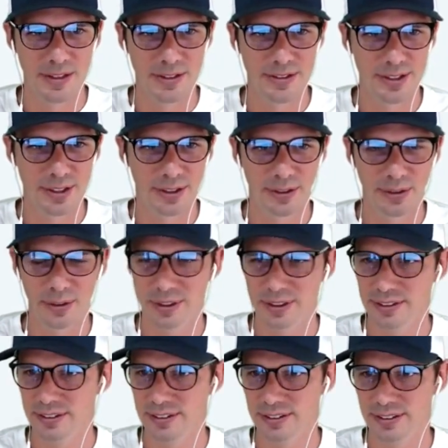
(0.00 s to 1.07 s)

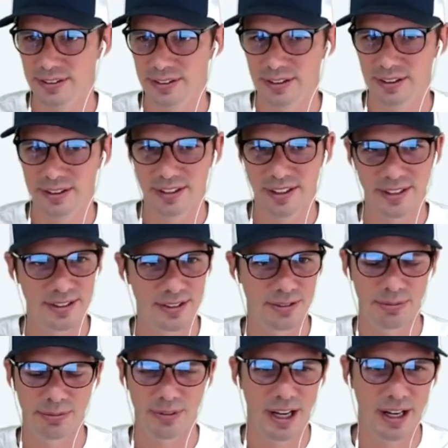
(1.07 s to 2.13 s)
So this
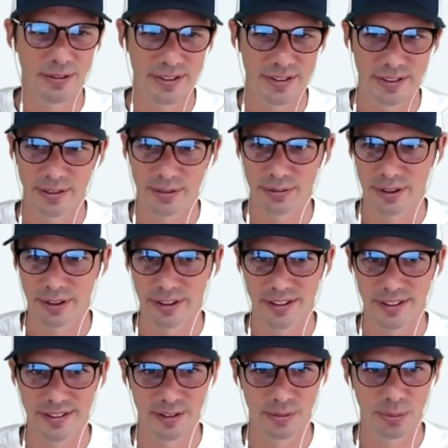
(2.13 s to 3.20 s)
is obviously really
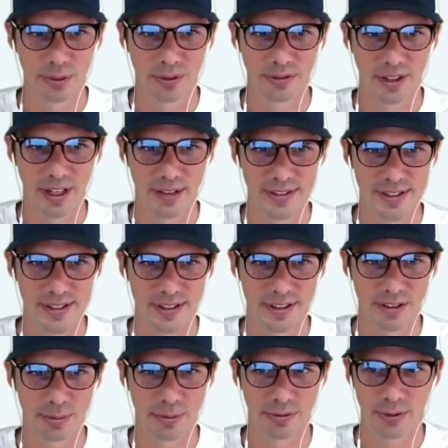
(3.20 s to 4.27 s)
simple. If you haven't seen
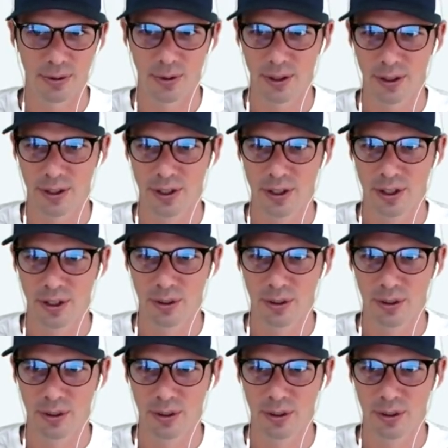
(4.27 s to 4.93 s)
this before,